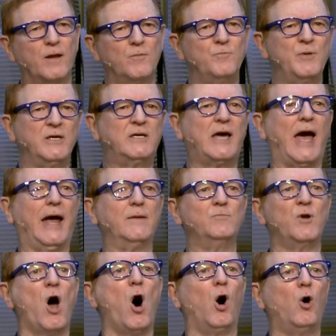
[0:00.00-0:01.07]
became
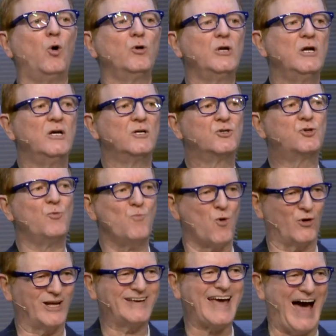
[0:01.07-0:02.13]
known to
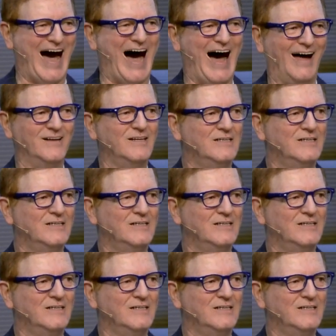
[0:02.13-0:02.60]
Mordecai.